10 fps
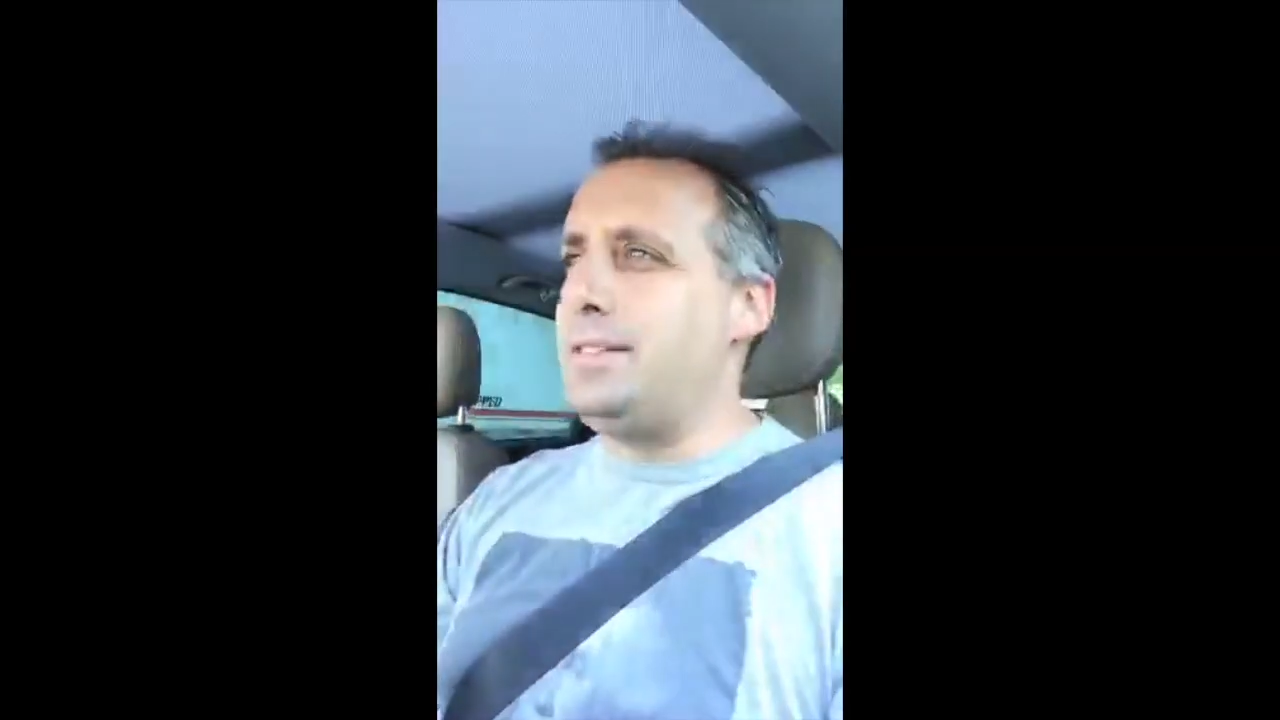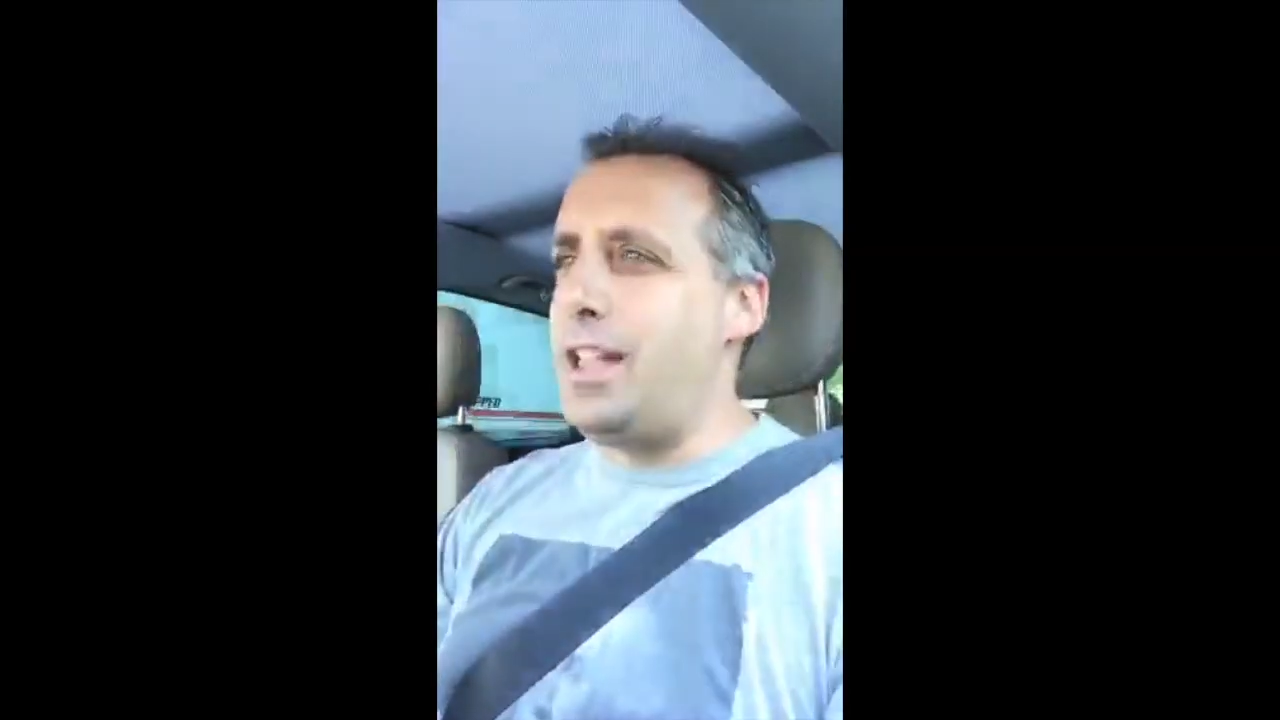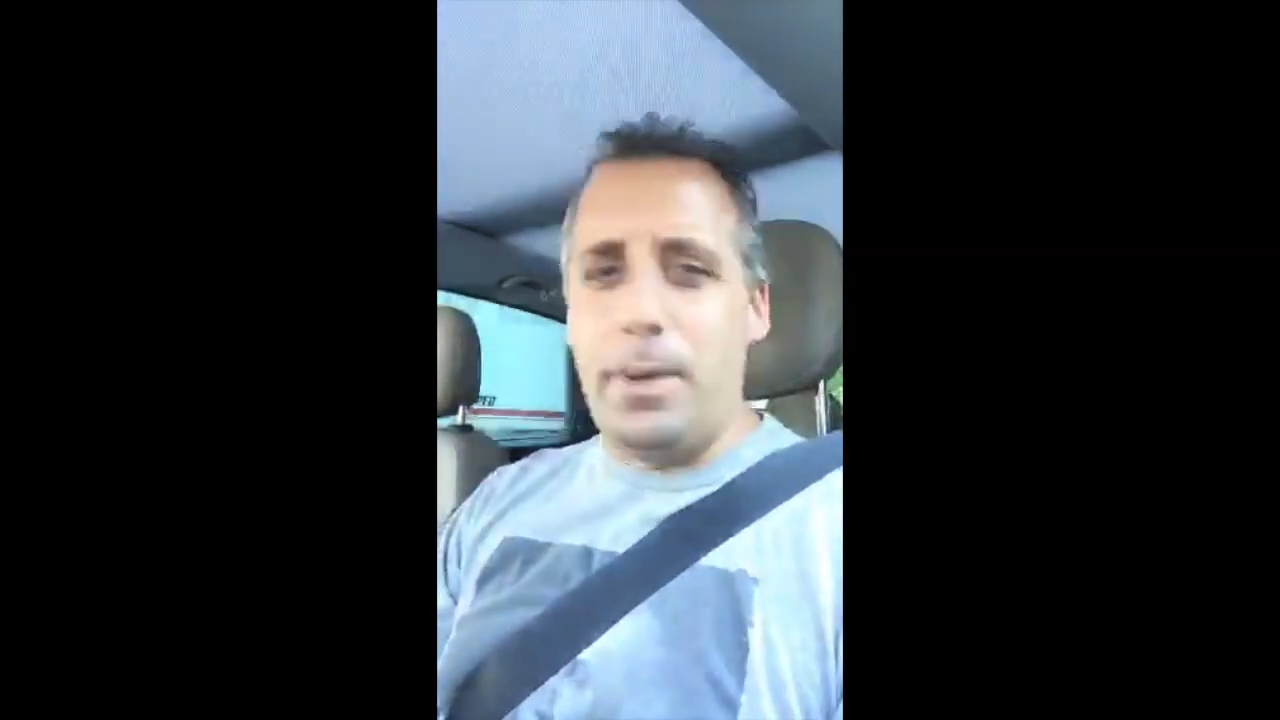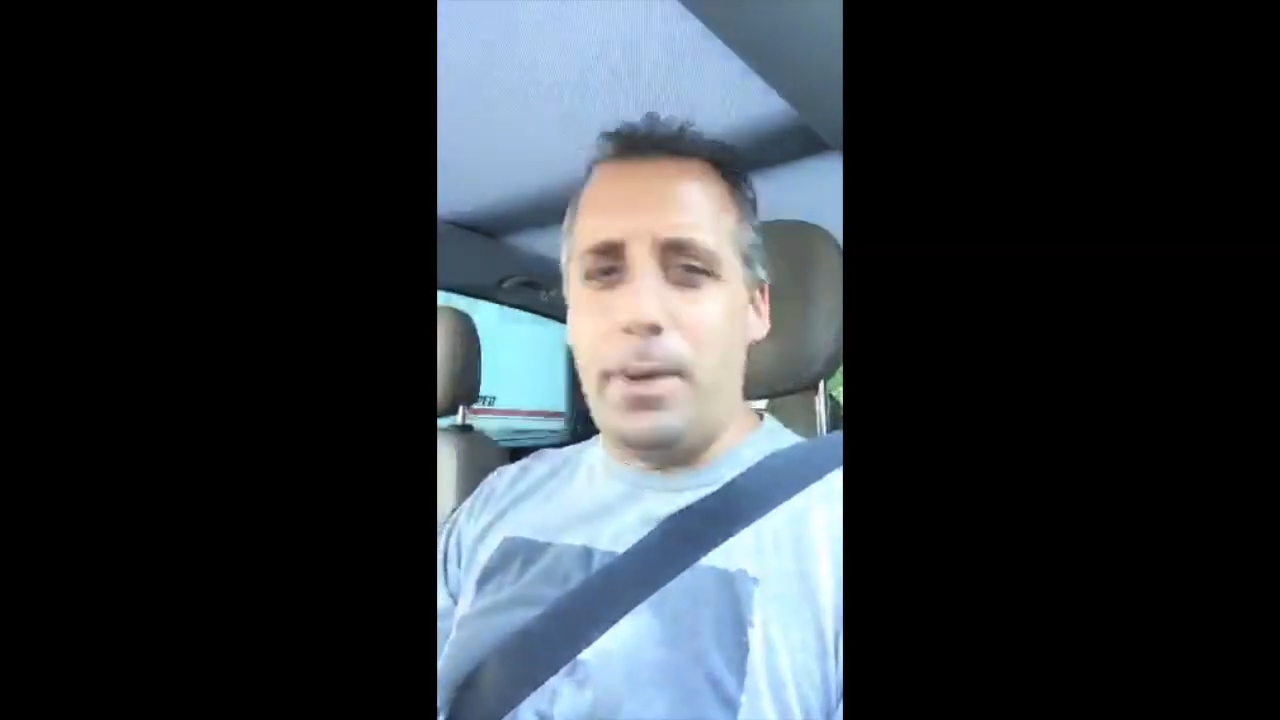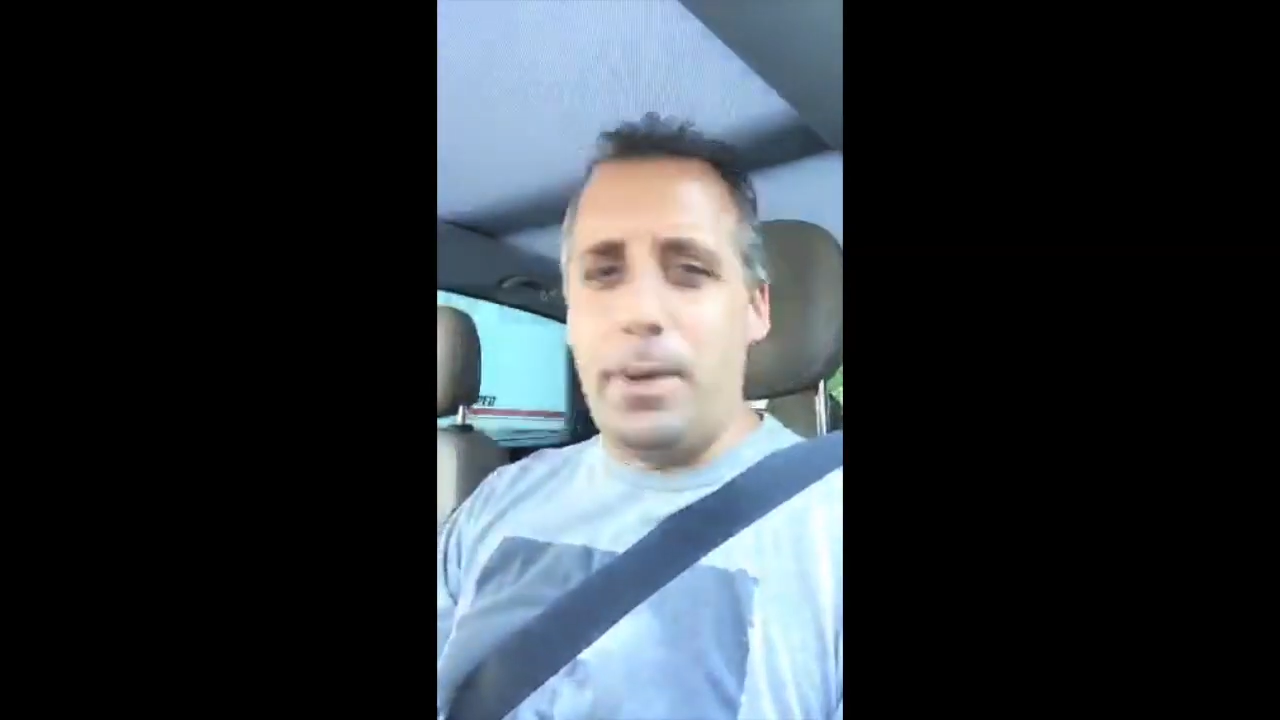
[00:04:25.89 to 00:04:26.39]

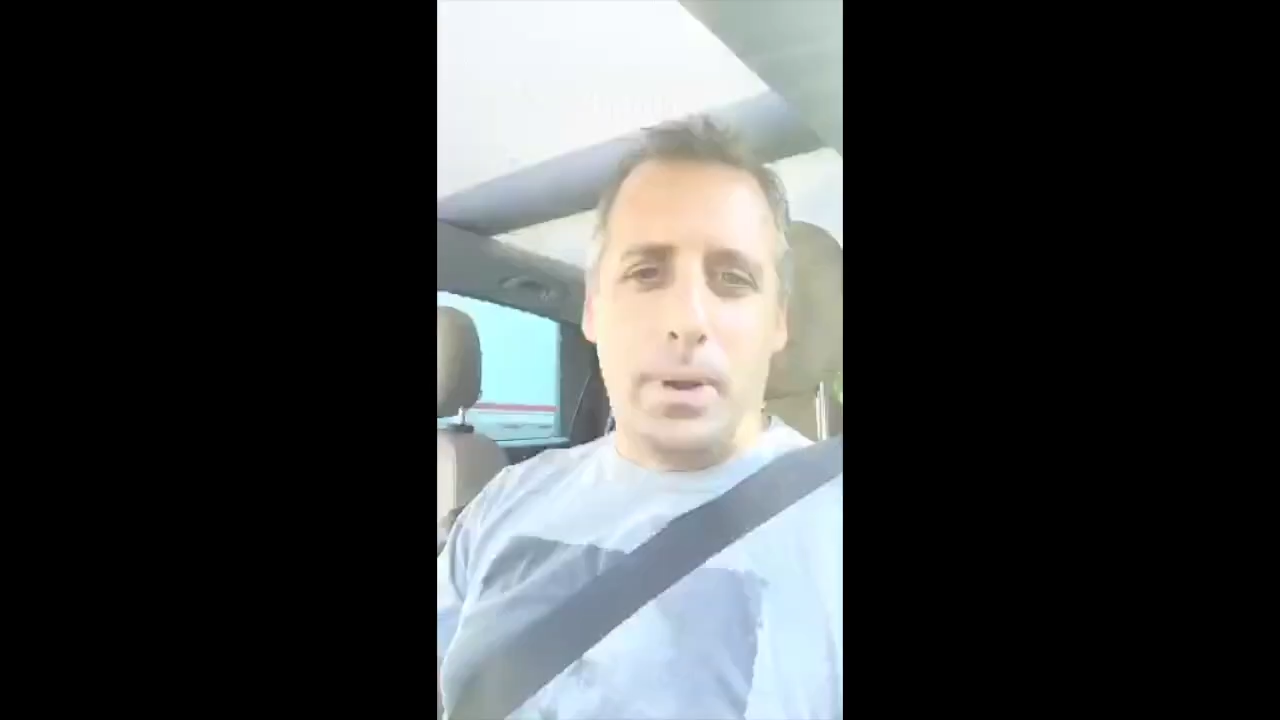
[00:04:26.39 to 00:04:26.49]
that's basically